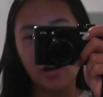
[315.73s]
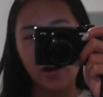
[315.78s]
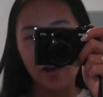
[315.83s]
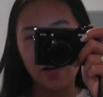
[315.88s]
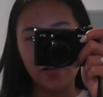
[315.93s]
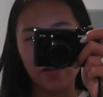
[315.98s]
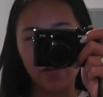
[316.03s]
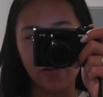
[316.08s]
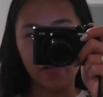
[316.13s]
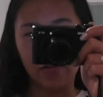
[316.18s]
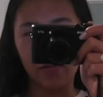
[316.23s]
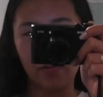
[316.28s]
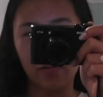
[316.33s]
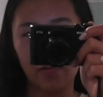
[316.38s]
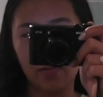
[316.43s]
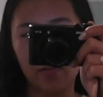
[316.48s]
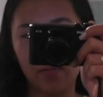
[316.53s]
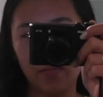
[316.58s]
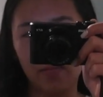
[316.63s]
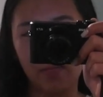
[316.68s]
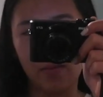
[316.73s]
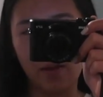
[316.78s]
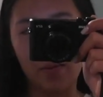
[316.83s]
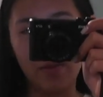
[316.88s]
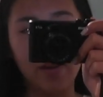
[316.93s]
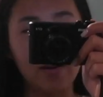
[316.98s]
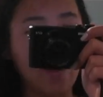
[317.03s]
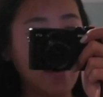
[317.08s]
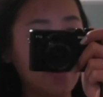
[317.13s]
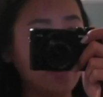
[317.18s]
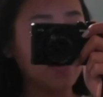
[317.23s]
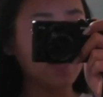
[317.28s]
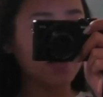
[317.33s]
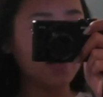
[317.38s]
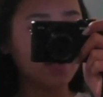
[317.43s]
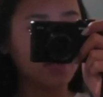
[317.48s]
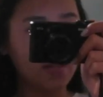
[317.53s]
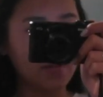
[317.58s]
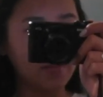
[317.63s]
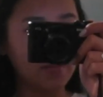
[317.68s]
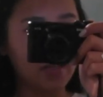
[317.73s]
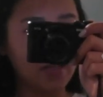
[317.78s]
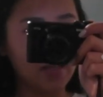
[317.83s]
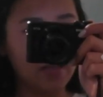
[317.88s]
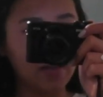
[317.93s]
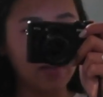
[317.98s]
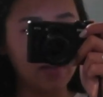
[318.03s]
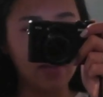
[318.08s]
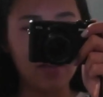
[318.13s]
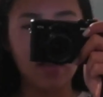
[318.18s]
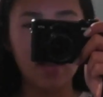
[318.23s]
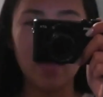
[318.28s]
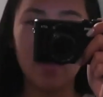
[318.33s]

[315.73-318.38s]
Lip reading: I don't know Maybe it adds a little something.